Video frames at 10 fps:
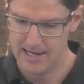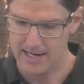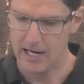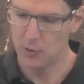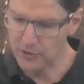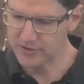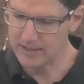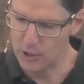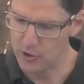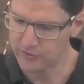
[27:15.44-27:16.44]
Uh, I
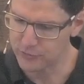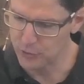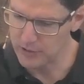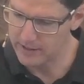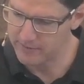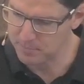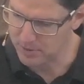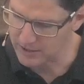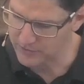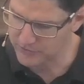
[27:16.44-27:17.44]
recently heard a story of an
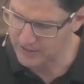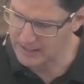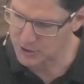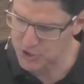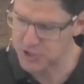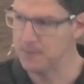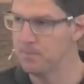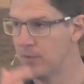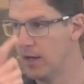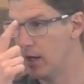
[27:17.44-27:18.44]
apprentice
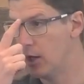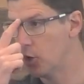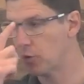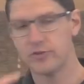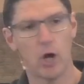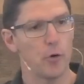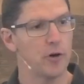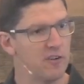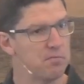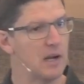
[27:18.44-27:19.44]
electrician who was told
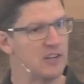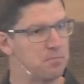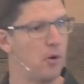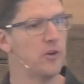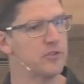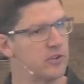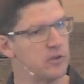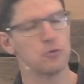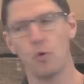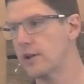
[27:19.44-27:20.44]
off by his boss because
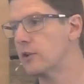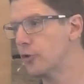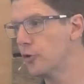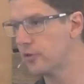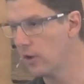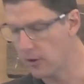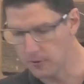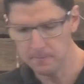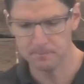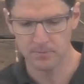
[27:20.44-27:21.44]
he was working too
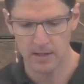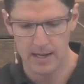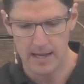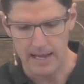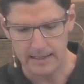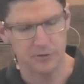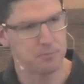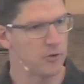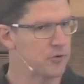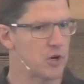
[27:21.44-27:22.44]
slow. And his
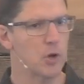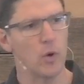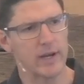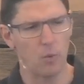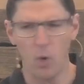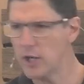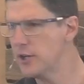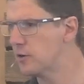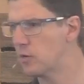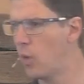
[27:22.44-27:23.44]
boss was trying to work out why are,
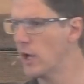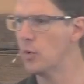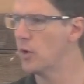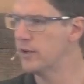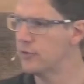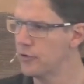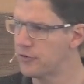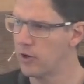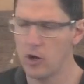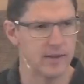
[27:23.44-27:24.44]
you, why are you working too
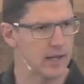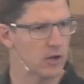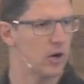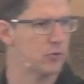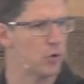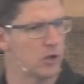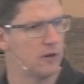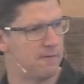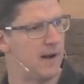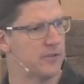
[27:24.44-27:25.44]
slow? The other guys work a
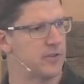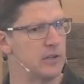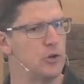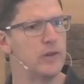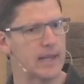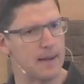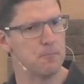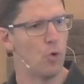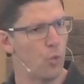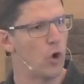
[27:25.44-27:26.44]
lot faster than you. They're
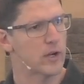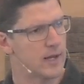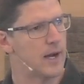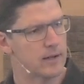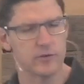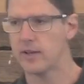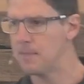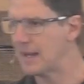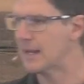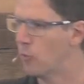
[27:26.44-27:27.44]
getting more work done, and so they're
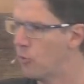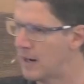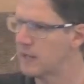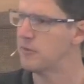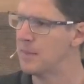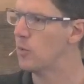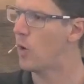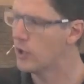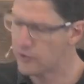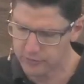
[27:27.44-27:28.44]
making more money for me.
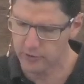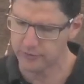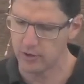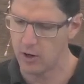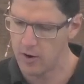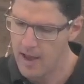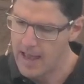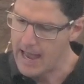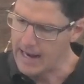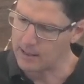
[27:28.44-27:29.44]
Why are you so slow?
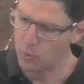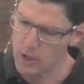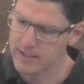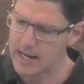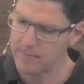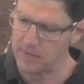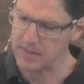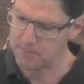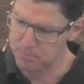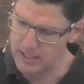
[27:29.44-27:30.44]
And he worked out that
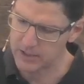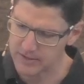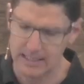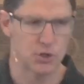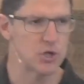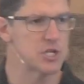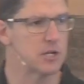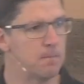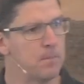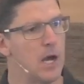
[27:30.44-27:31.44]
the apprentice
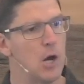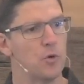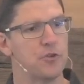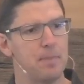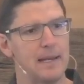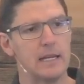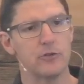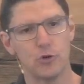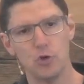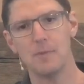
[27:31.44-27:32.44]
electrician was spending
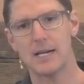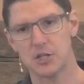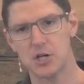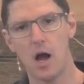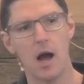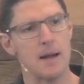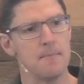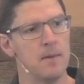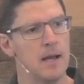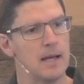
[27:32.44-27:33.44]
too much
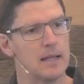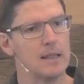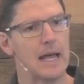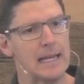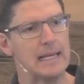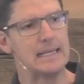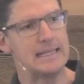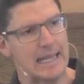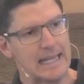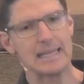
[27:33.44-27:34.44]
time
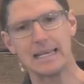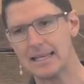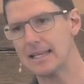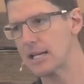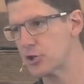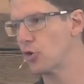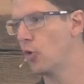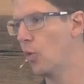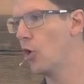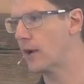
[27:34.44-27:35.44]
laying neatly the
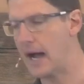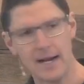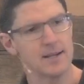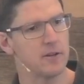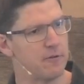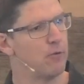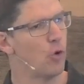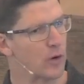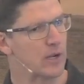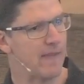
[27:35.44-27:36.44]
electrical work under the
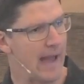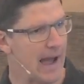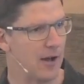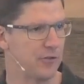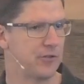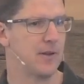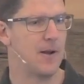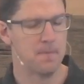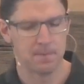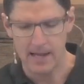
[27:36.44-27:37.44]
flooring of the house.
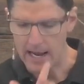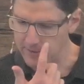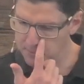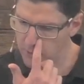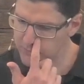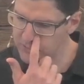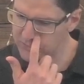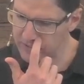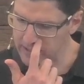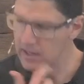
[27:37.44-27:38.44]
And the boss
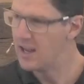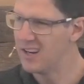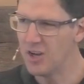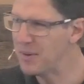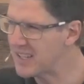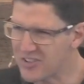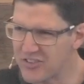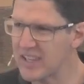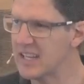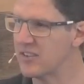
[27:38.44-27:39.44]
just said, Nobody can
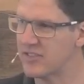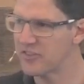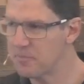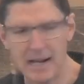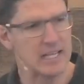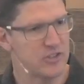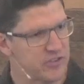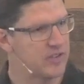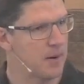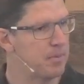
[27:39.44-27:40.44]
see it. Doesn't matter.
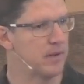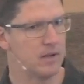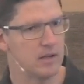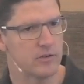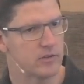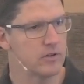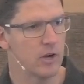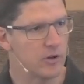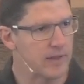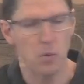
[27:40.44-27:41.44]
Just dump it. It's, you
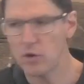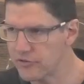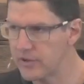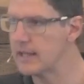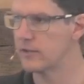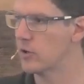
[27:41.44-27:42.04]
know, they won't see it.